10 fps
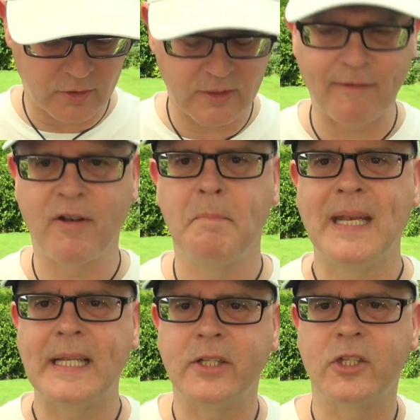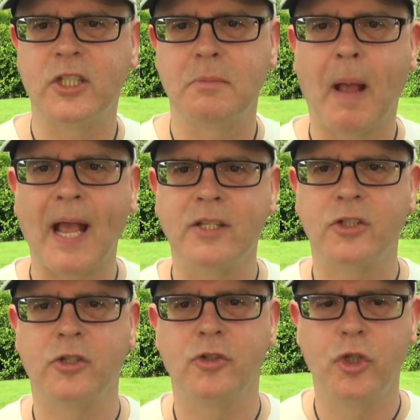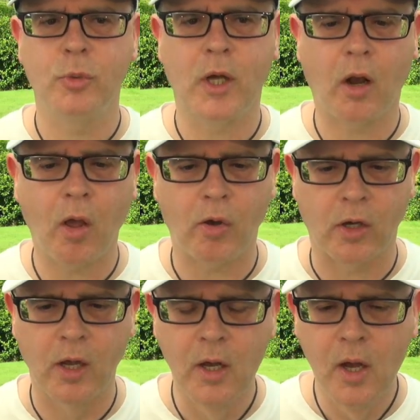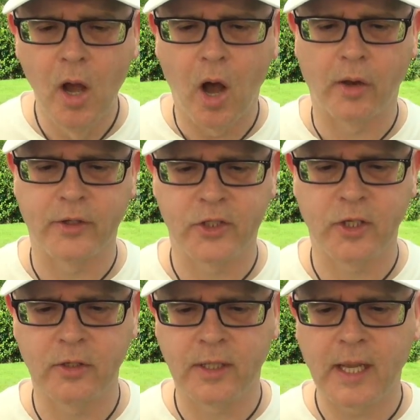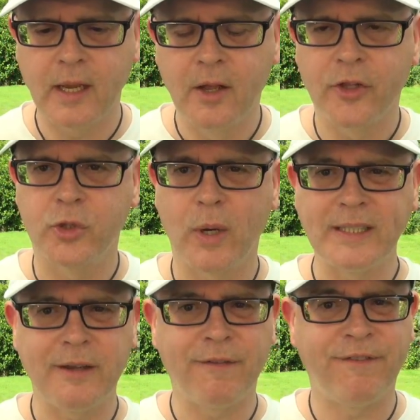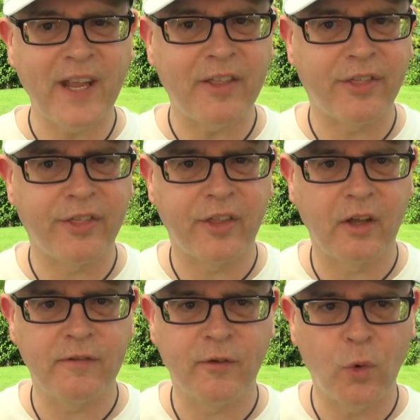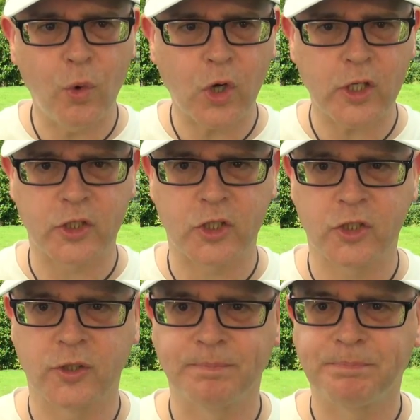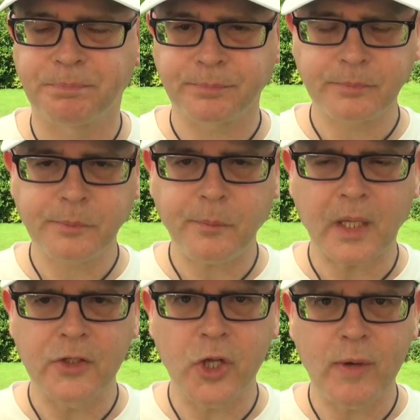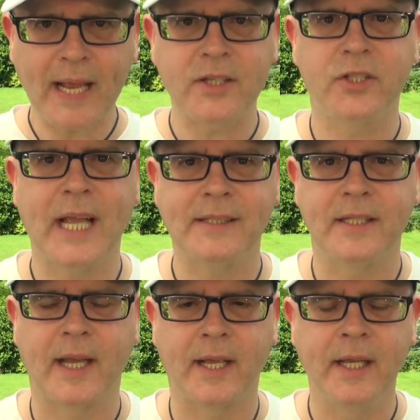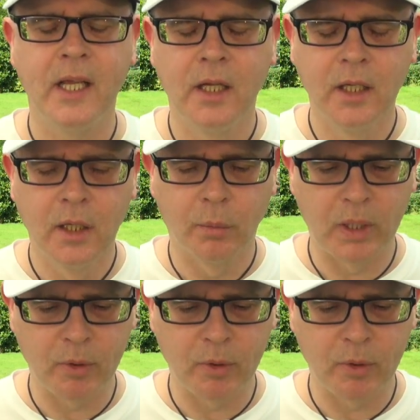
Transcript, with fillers: 7 minutes past 2 o'clock. On a Sunday, the 25th of August. So next Saturday, we